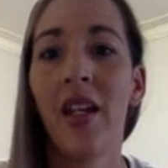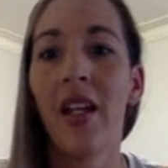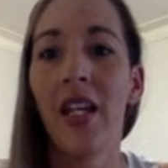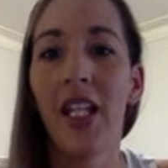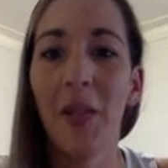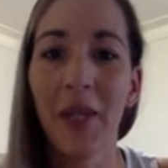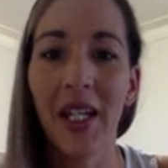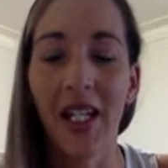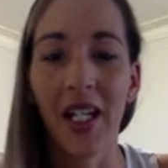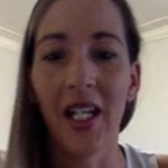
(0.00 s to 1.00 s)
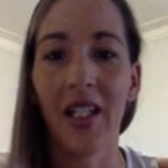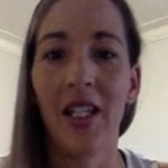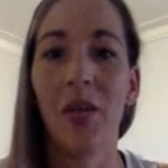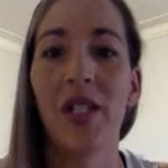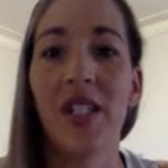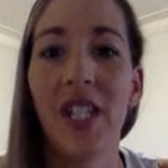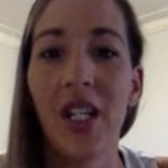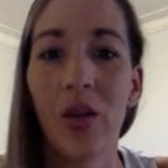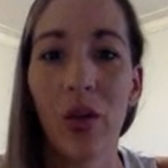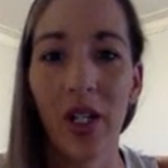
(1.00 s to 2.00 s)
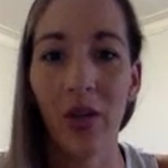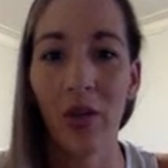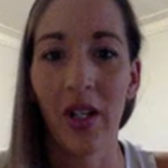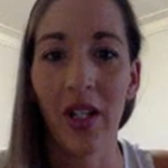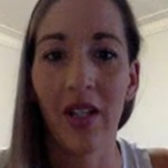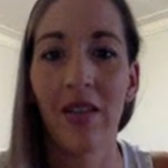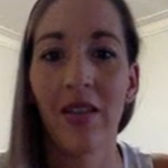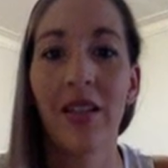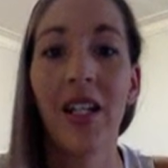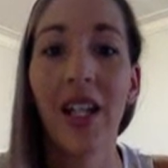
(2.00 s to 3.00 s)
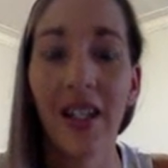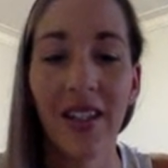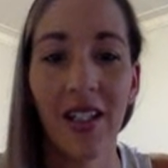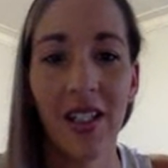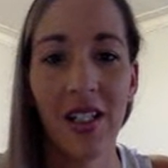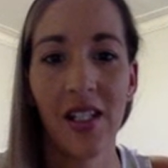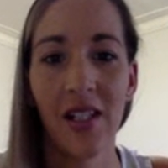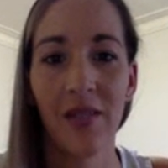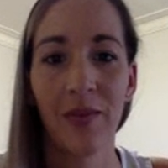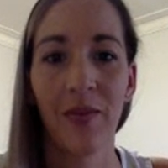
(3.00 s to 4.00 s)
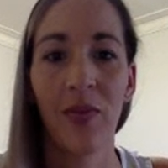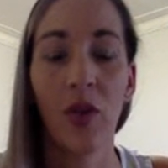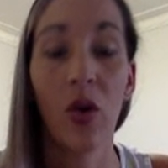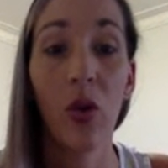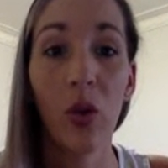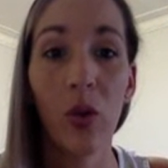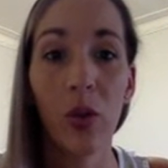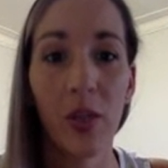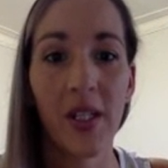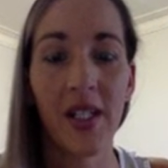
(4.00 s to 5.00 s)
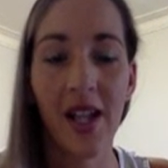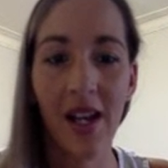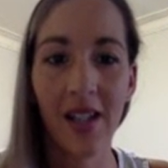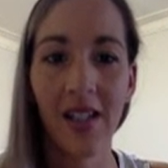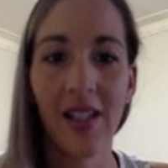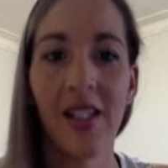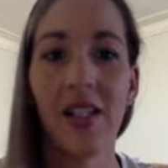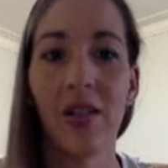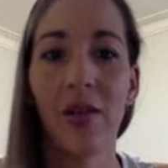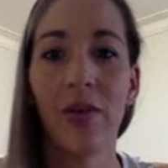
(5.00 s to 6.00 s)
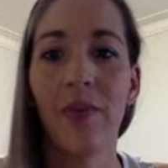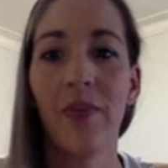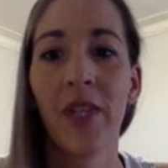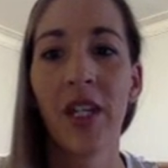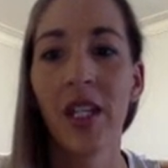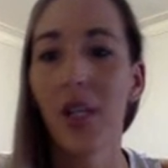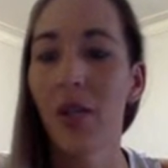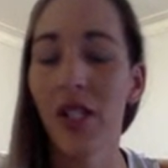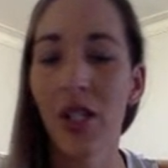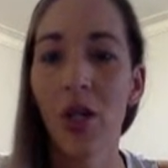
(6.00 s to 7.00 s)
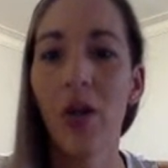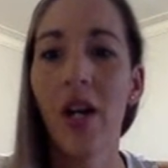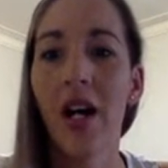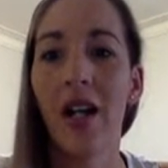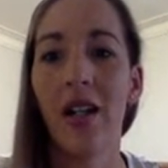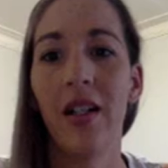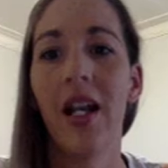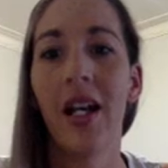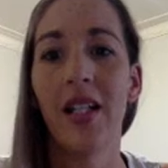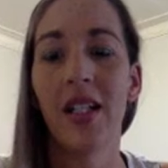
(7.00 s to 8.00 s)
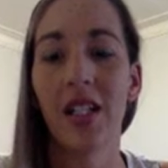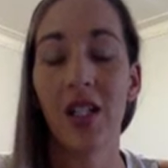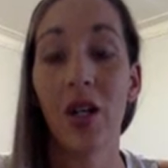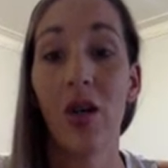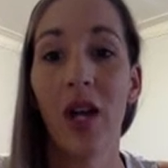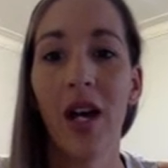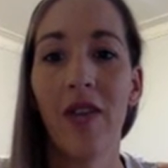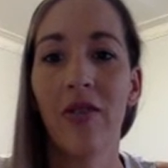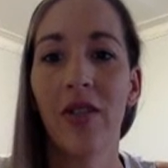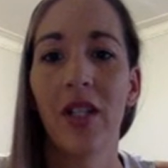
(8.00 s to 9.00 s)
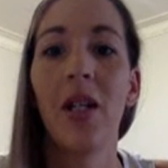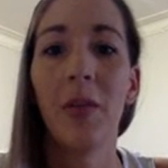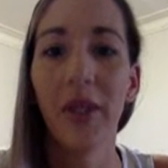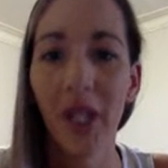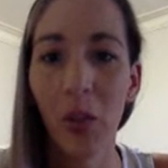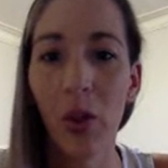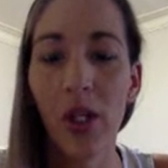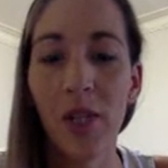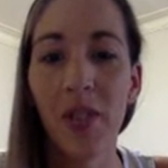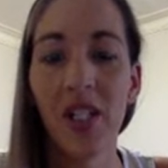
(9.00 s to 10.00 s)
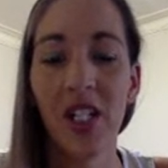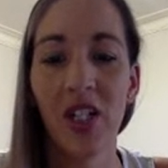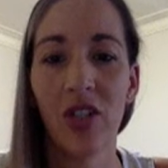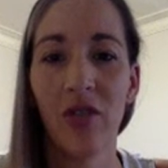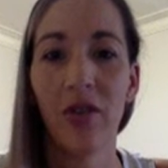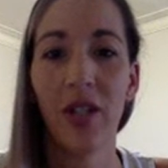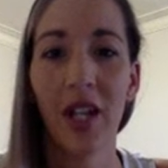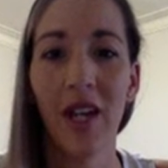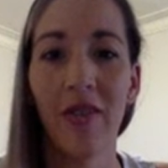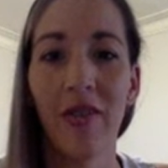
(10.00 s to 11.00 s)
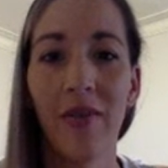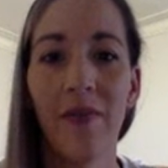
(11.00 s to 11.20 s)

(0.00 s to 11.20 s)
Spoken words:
In the beginning, there was Te Kore Kore, the nothingness. All was dark and still. There was no light, no life, but there was potential for life.